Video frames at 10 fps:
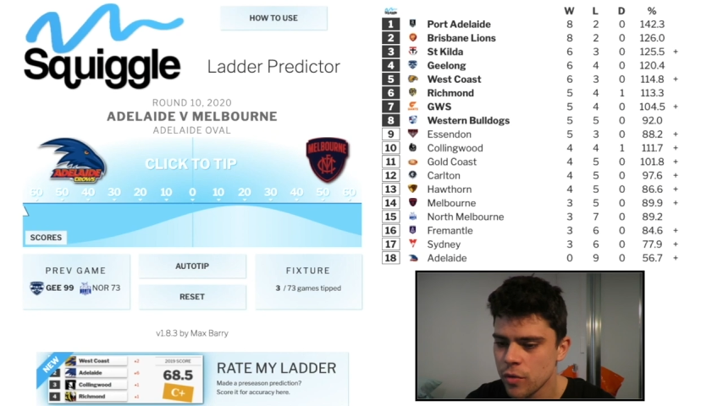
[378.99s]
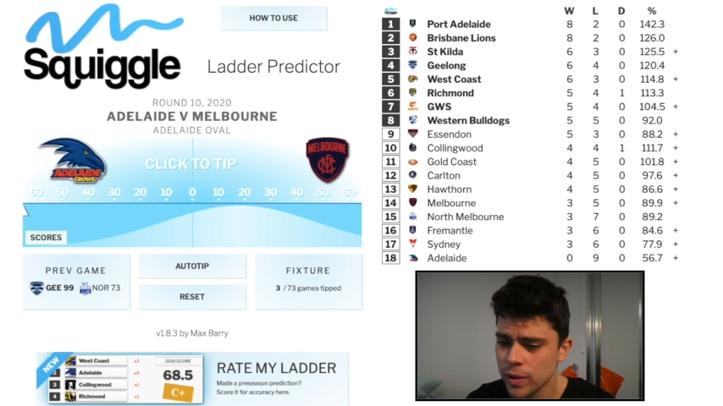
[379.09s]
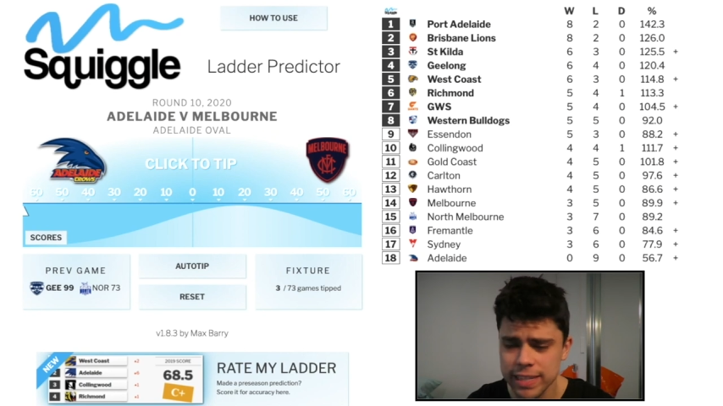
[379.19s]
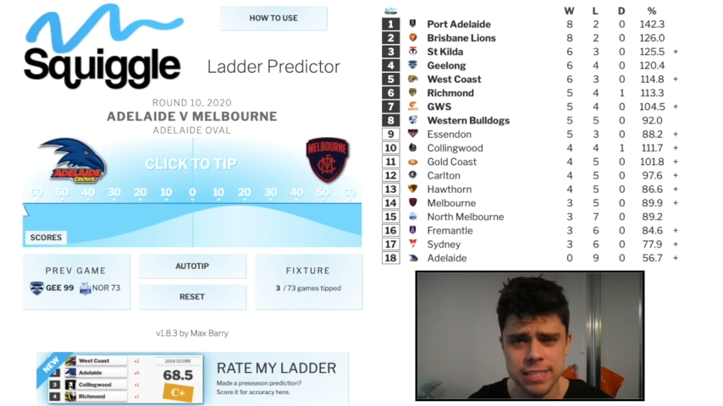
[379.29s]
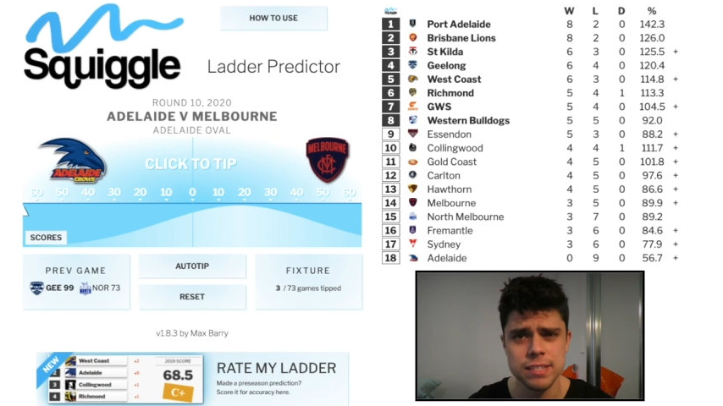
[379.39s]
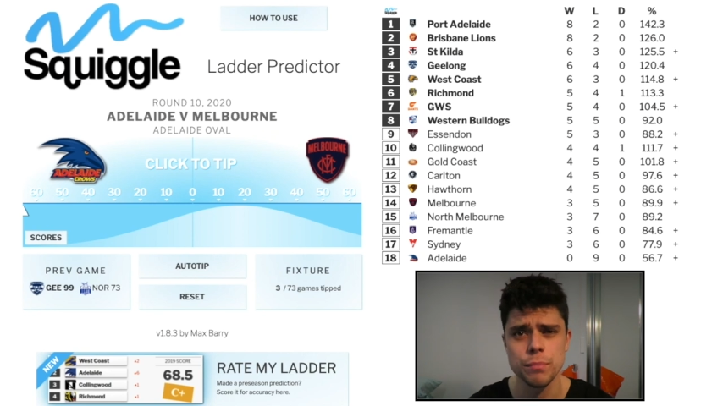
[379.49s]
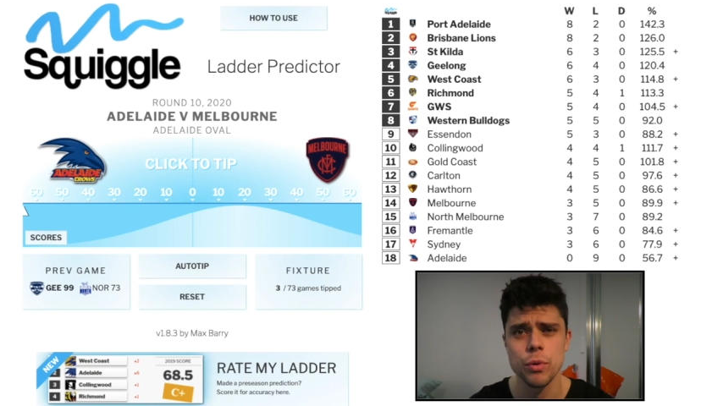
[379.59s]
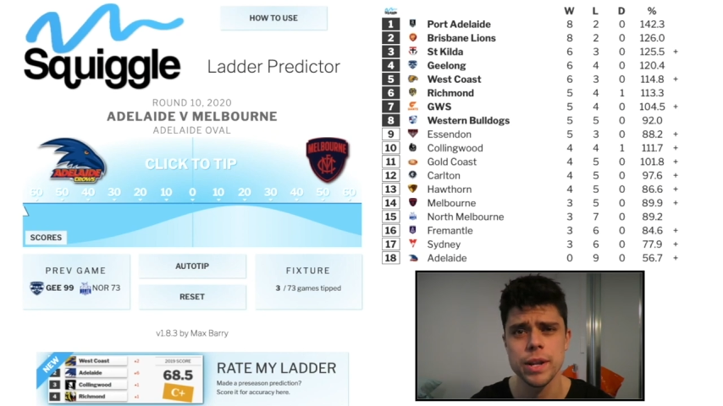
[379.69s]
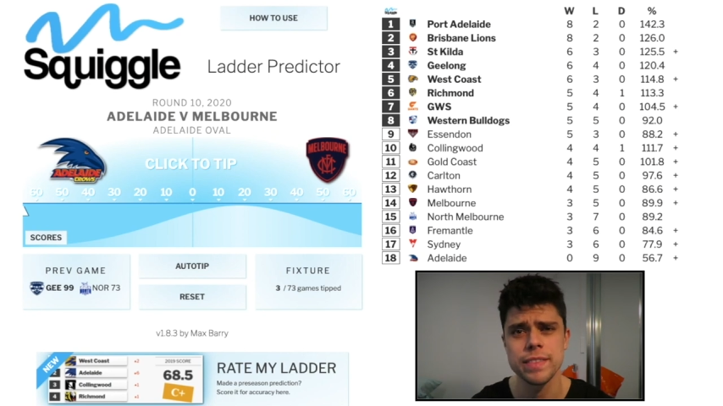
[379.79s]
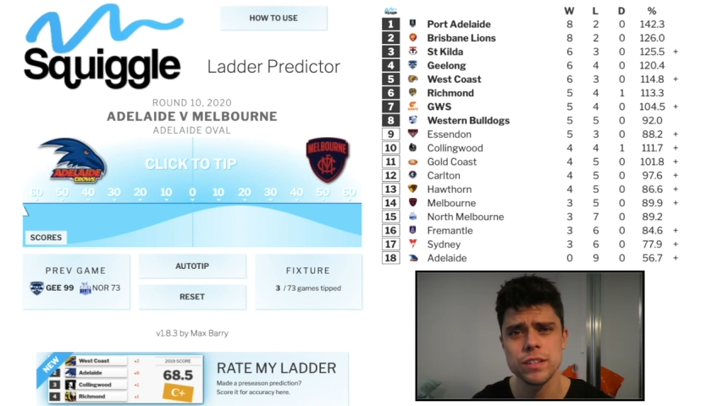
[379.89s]
Really
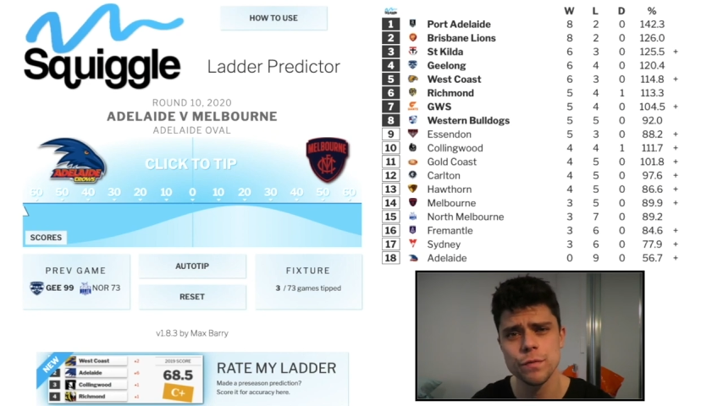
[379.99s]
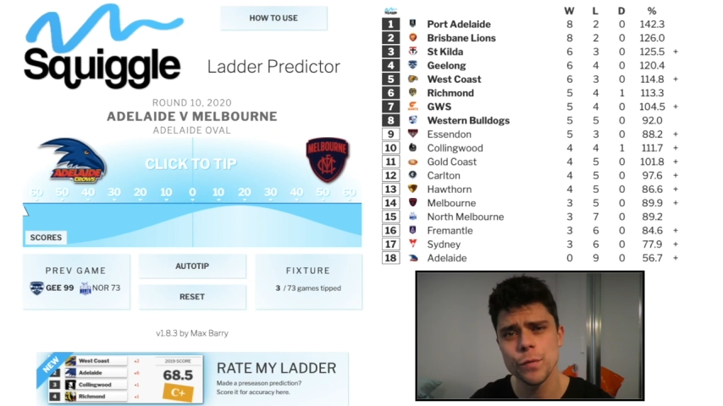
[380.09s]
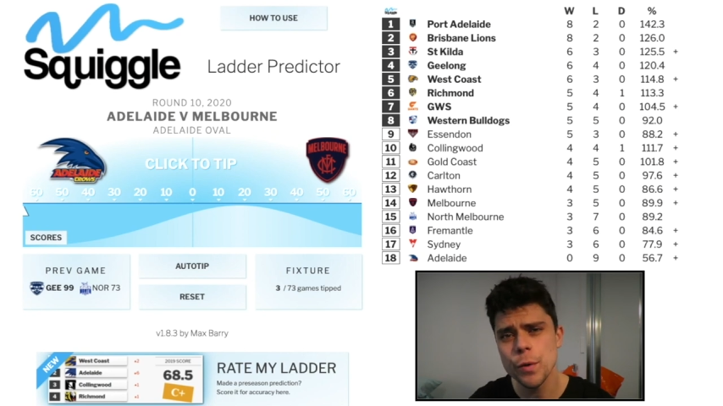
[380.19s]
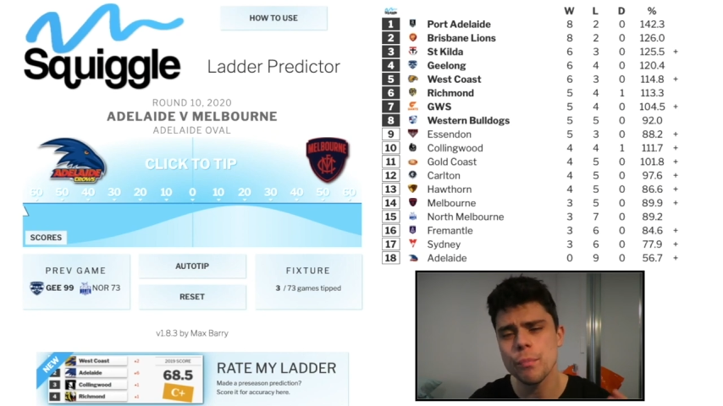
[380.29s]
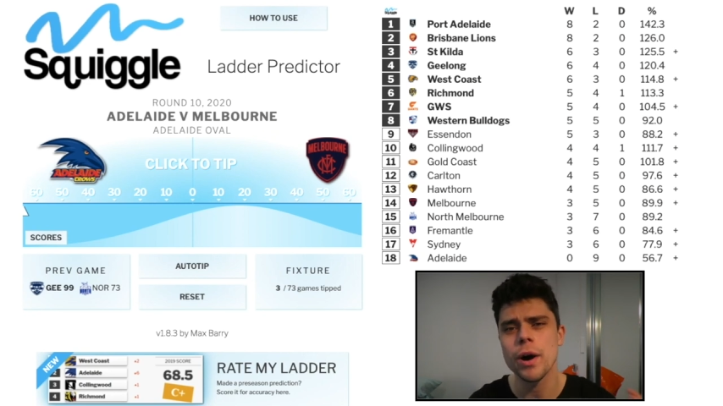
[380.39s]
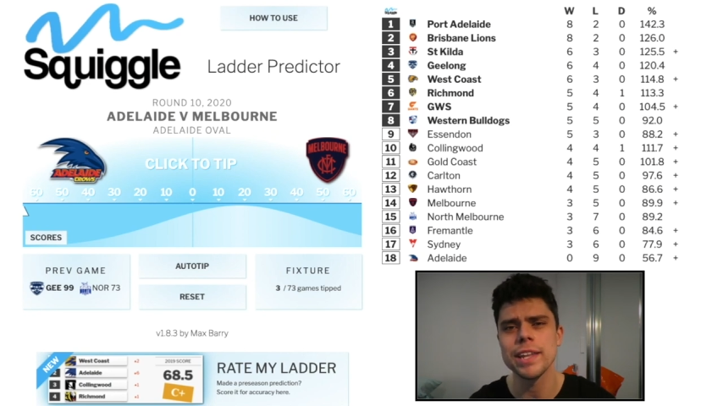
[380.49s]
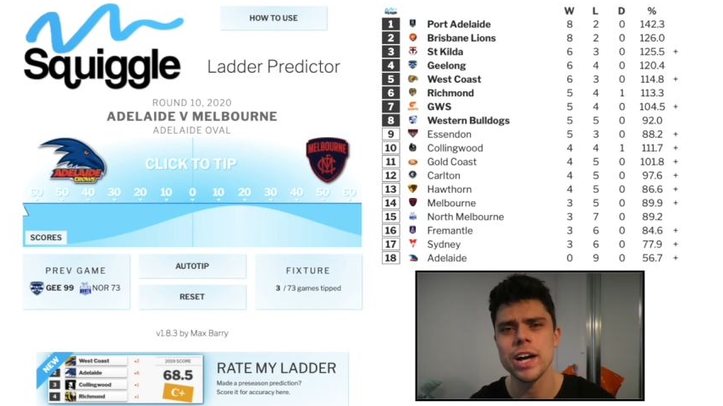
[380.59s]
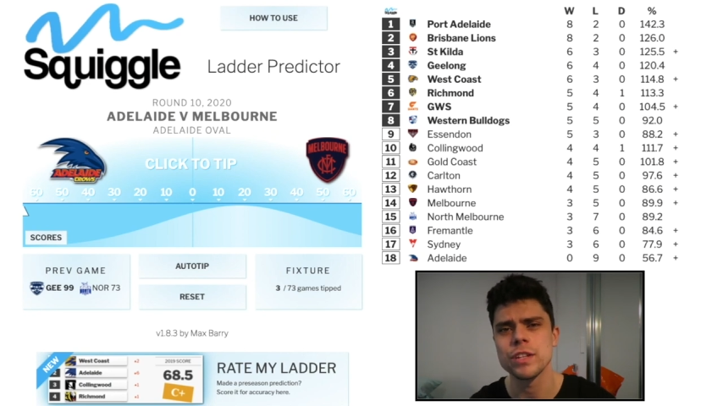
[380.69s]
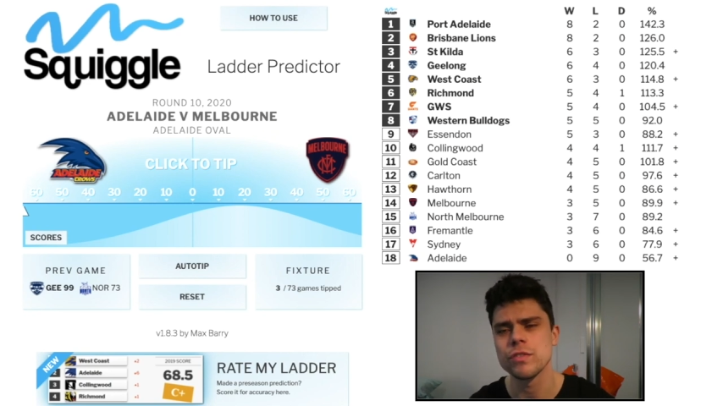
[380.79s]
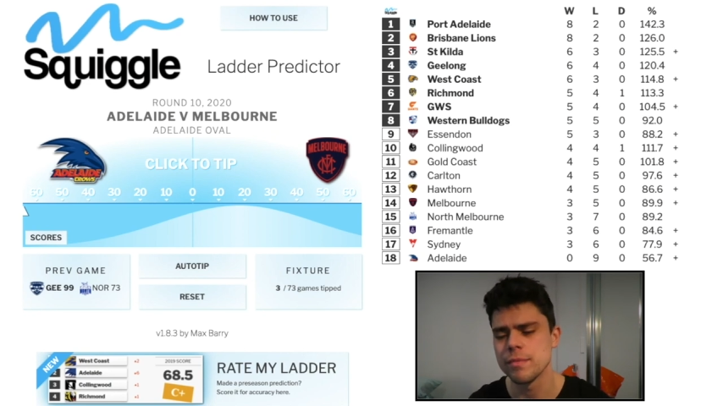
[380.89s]
disappointing. There's a few bright
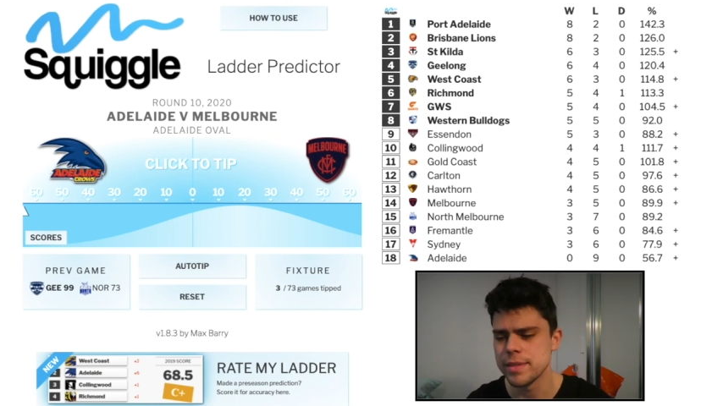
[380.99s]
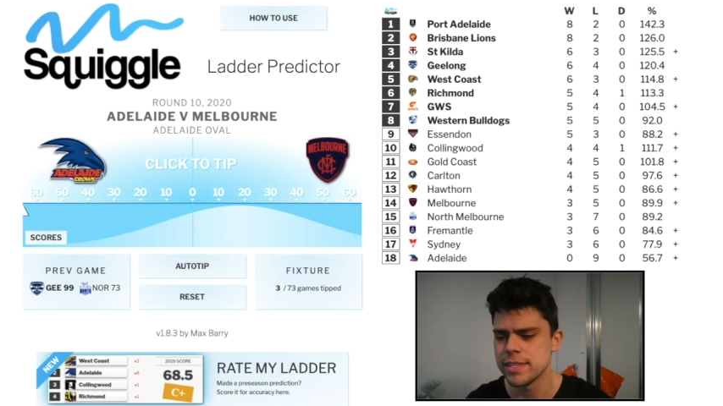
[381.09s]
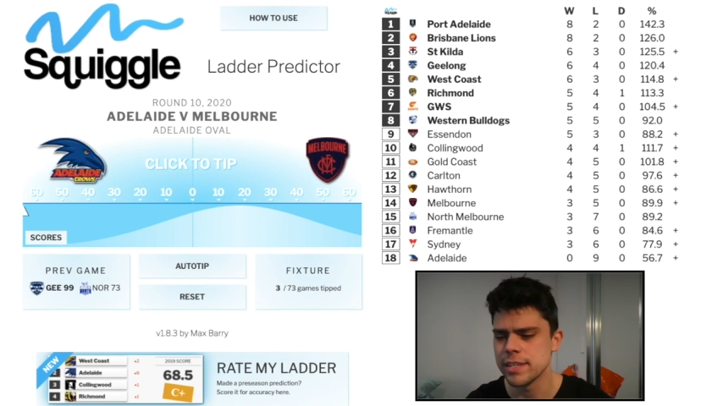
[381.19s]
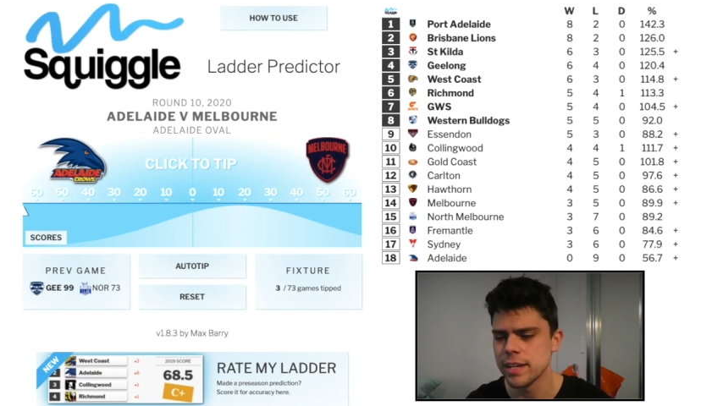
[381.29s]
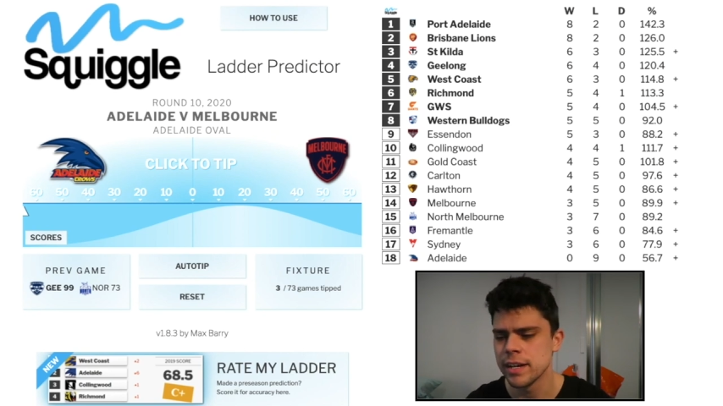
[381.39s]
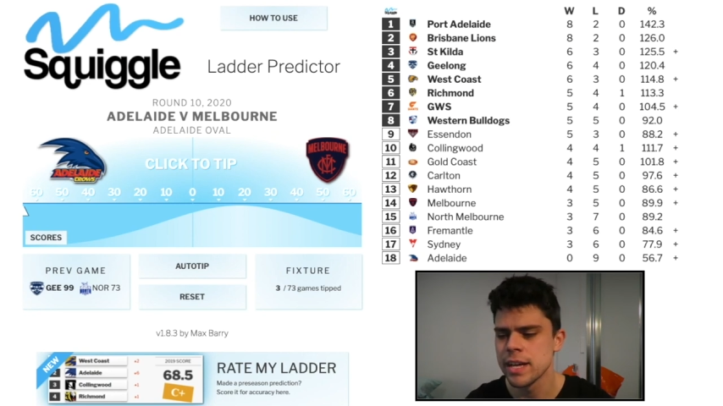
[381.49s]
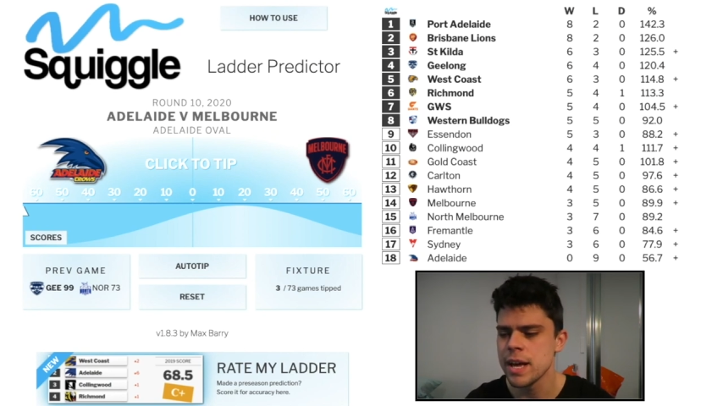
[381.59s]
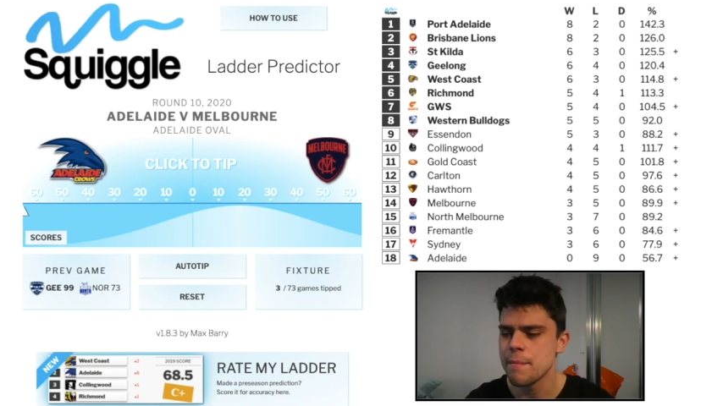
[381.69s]
lights for them this year,